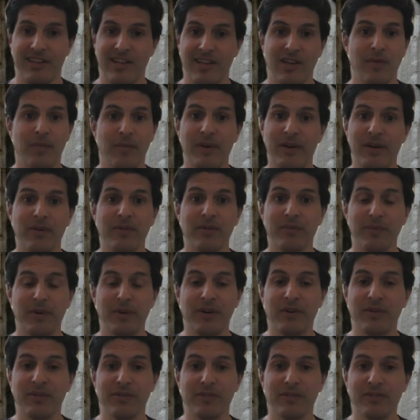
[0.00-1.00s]
I
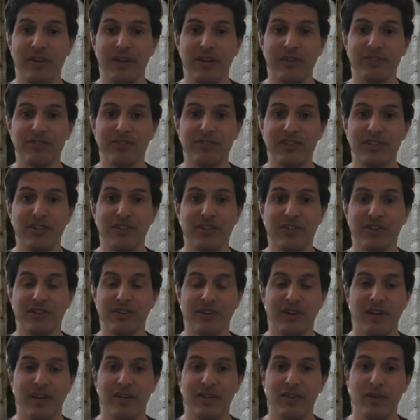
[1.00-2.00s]
don't see
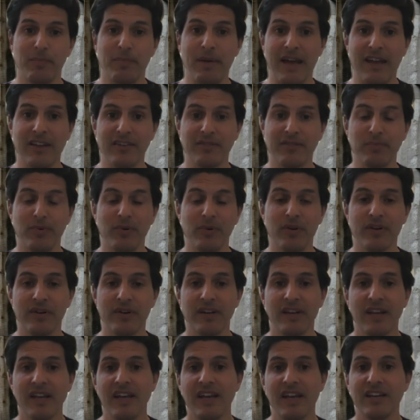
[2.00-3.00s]
your
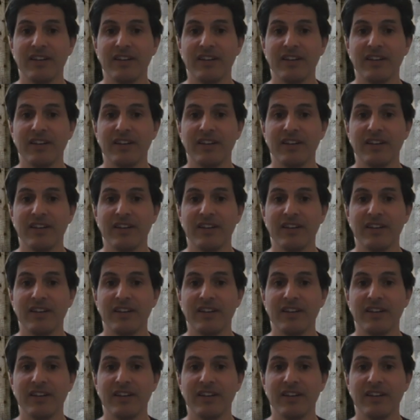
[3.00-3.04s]
passport.